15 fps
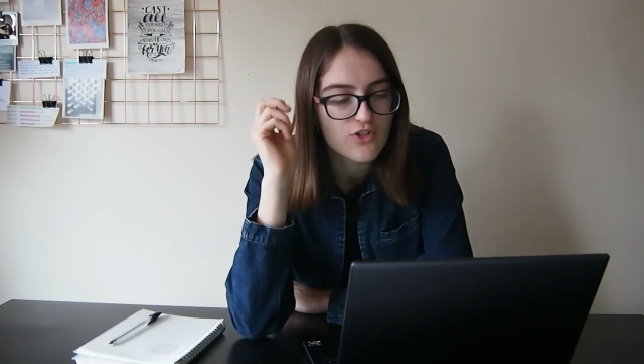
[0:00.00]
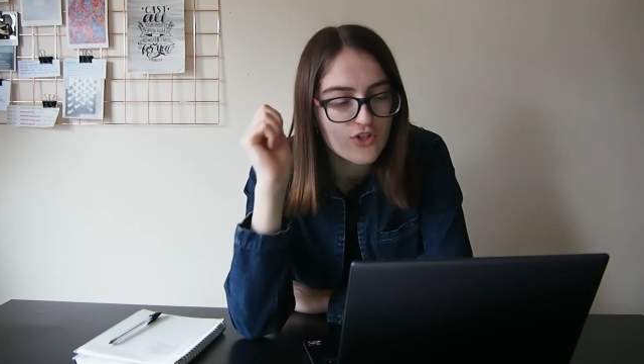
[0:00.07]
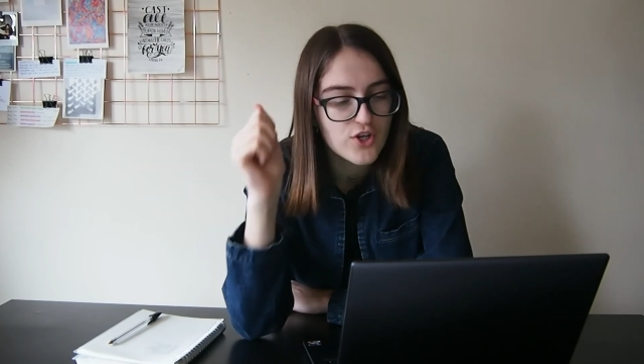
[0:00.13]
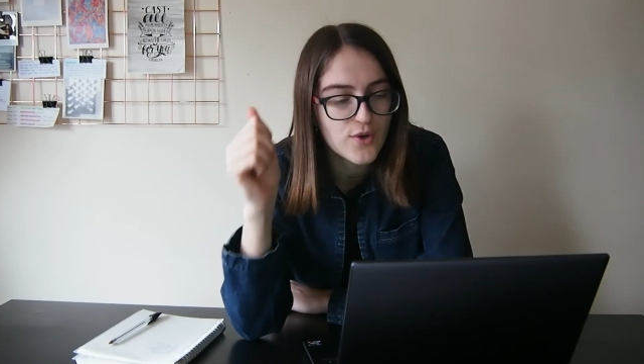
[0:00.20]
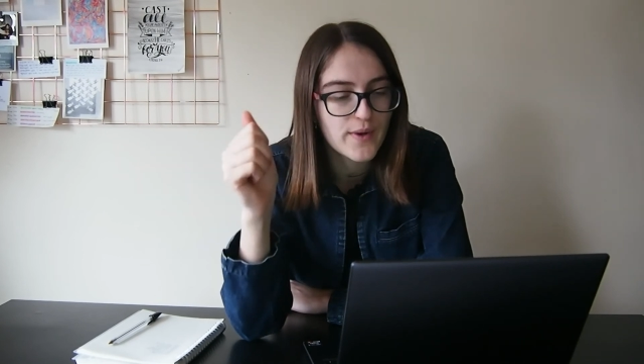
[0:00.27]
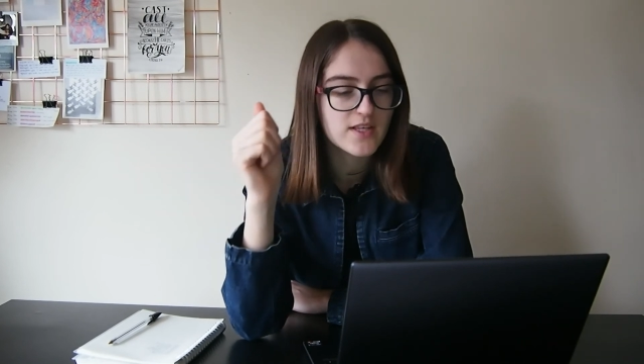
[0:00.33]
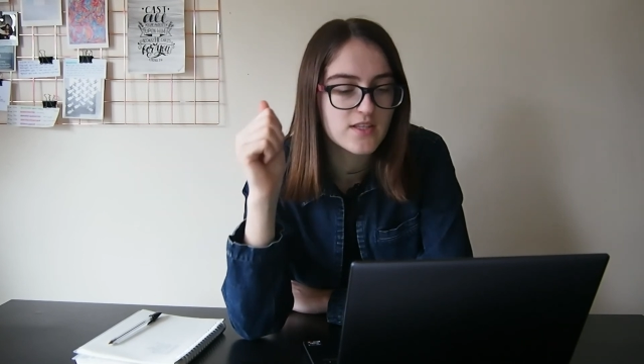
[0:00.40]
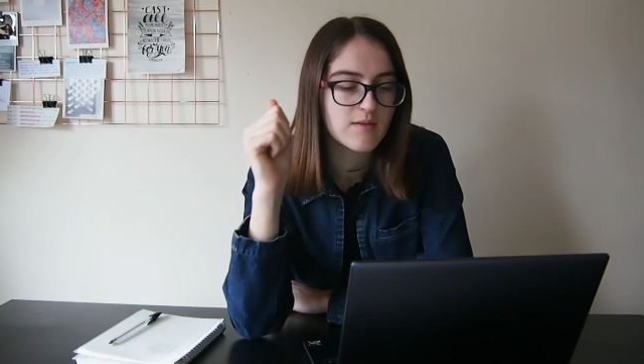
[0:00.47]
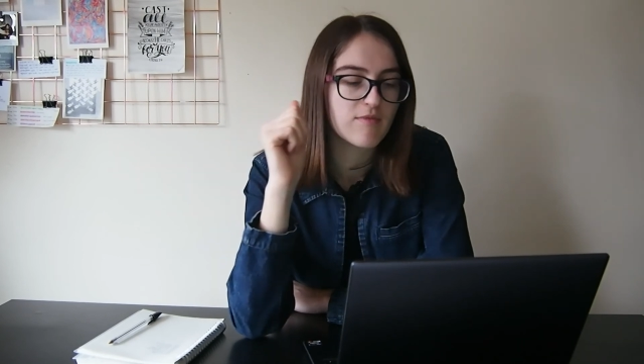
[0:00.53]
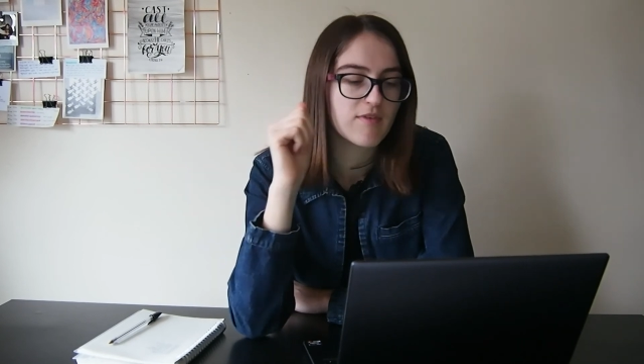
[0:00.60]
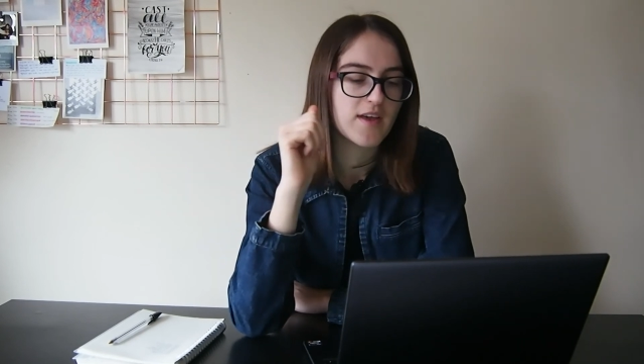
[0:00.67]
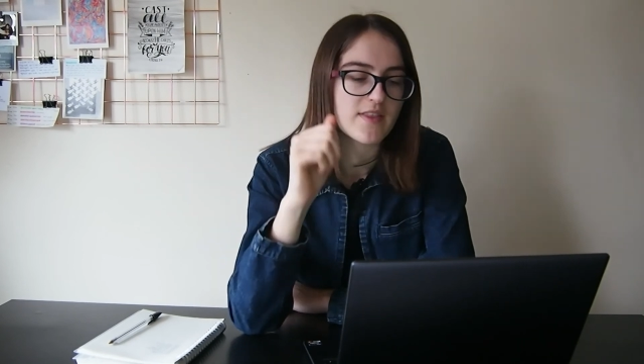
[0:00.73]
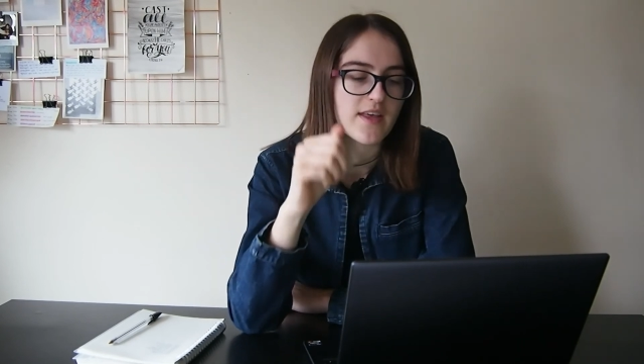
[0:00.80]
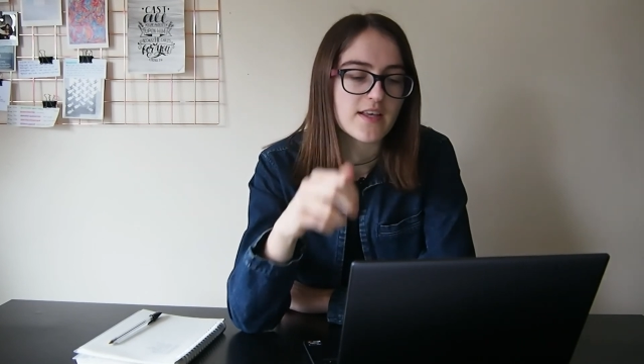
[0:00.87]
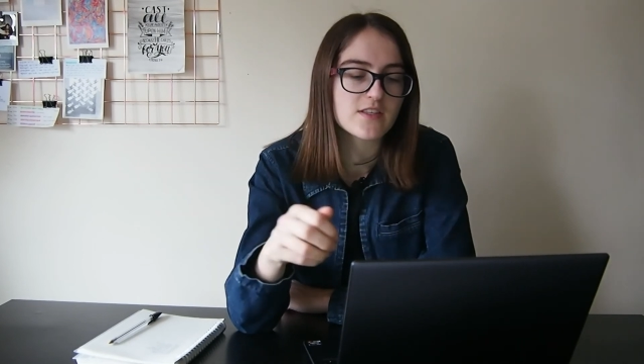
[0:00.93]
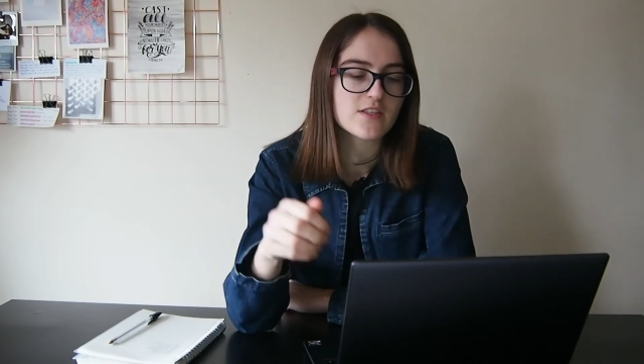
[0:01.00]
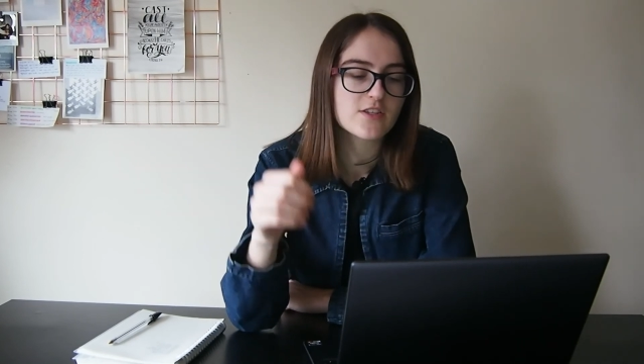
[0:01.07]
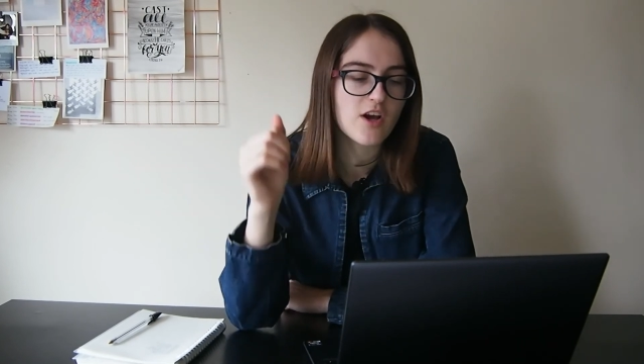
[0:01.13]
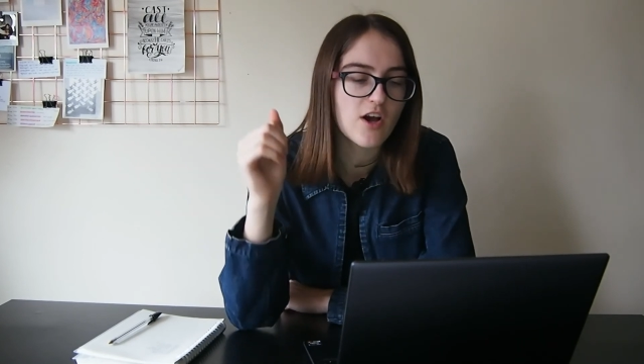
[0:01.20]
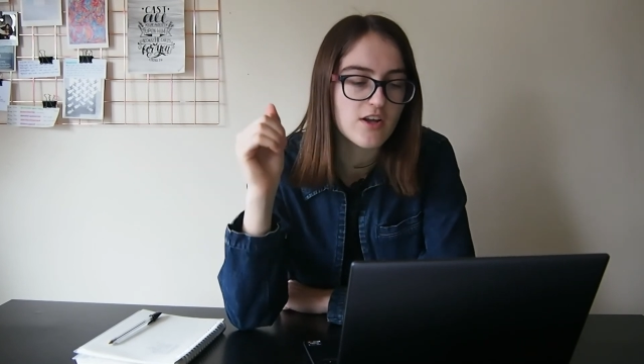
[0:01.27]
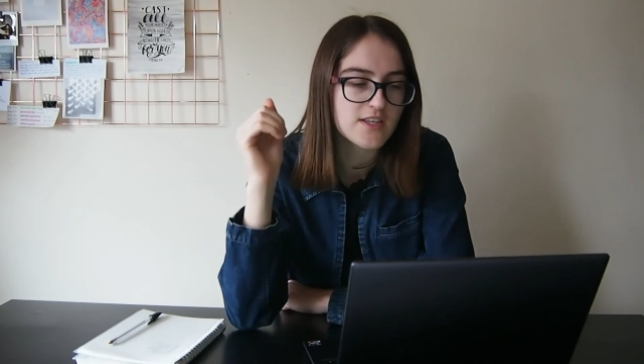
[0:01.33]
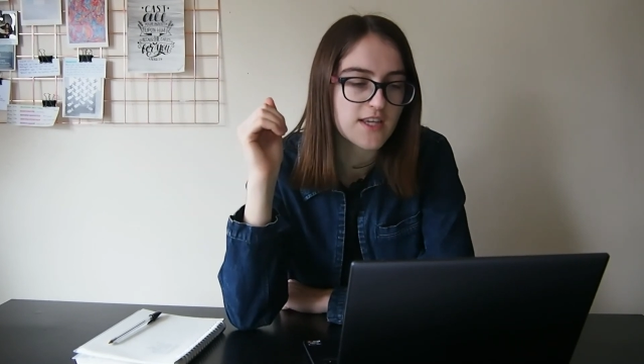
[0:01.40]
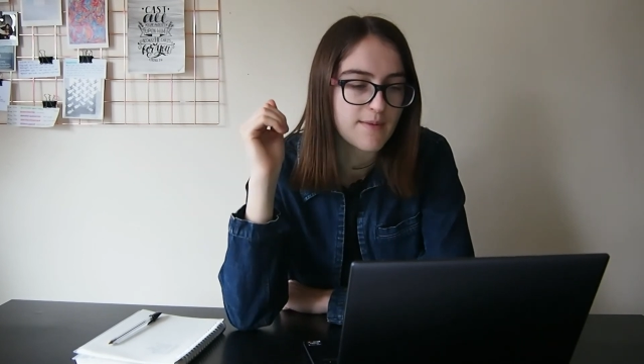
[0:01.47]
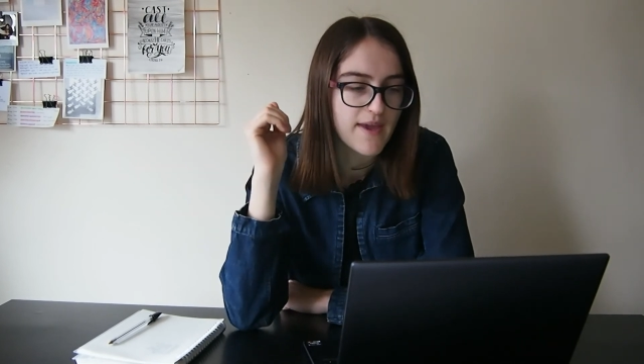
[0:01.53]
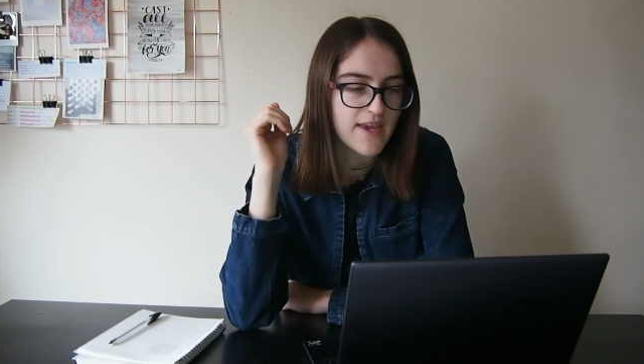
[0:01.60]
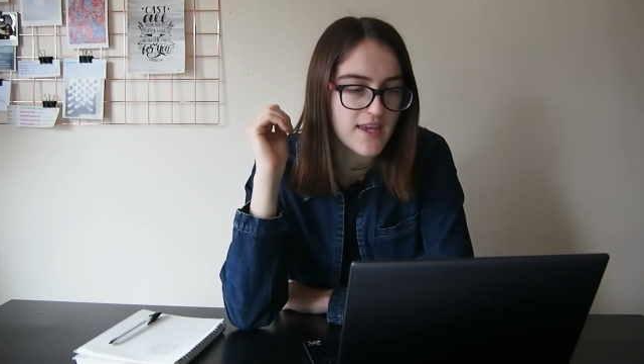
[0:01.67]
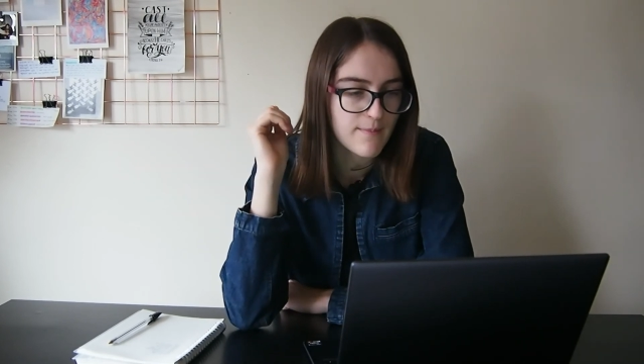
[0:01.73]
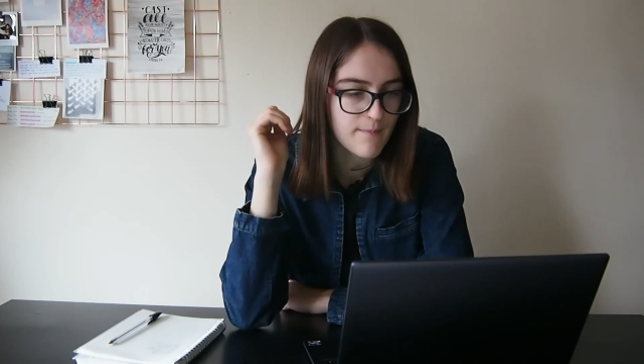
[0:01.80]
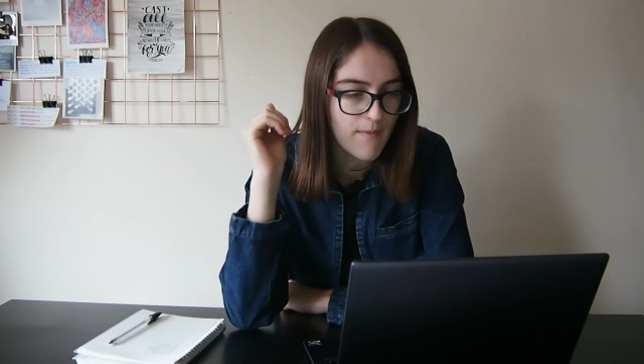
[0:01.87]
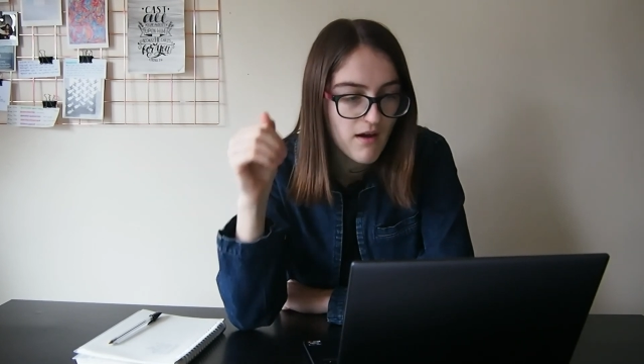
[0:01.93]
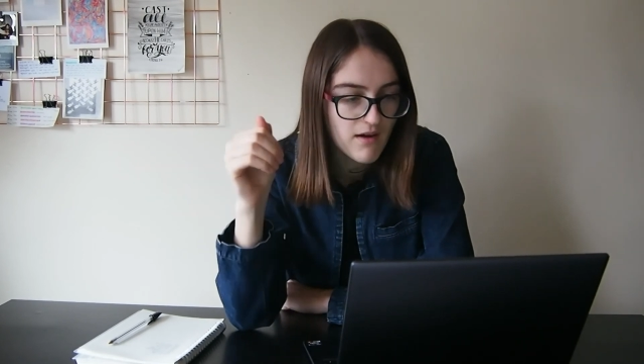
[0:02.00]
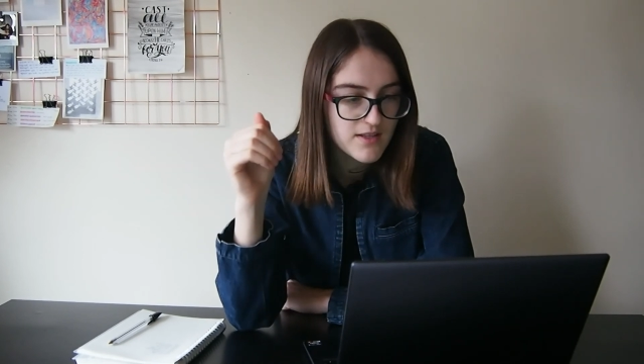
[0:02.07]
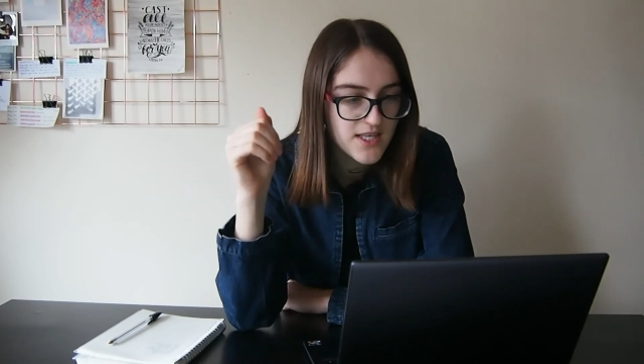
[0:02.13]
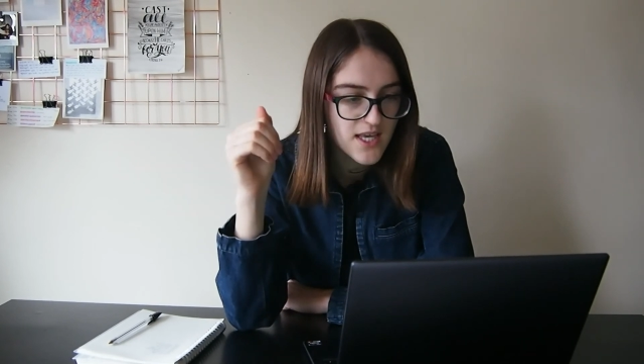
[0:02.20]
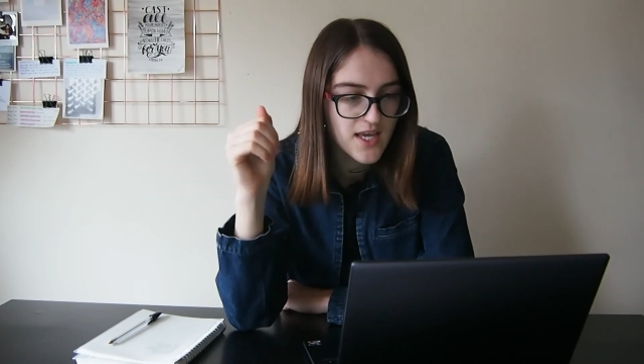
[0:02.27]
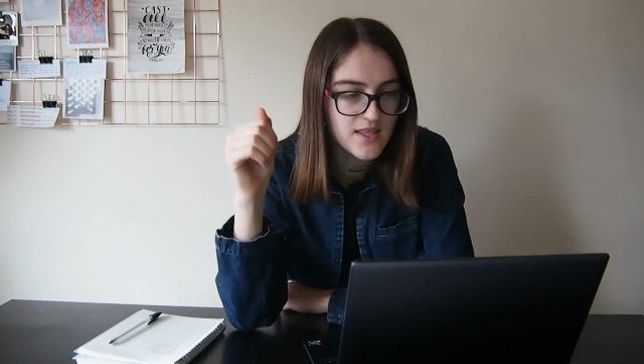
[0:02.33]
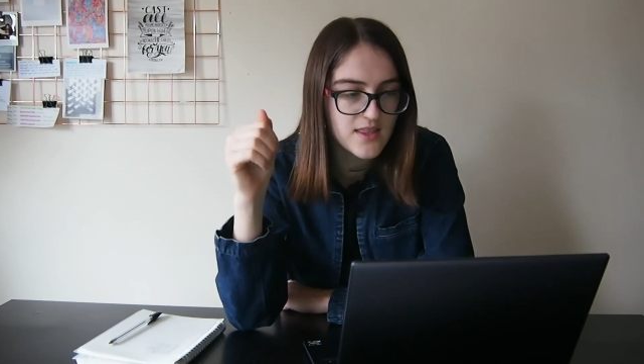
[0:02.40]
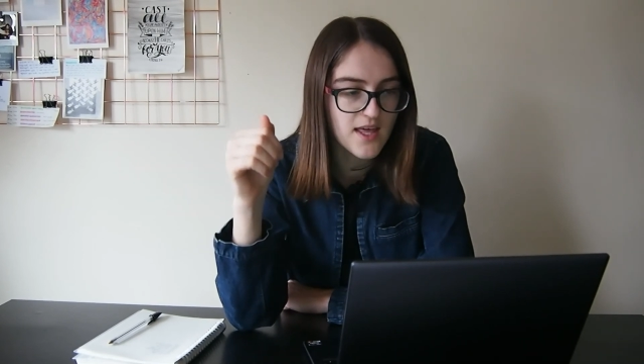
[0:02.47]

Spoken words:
doing something, they're starting making marketing,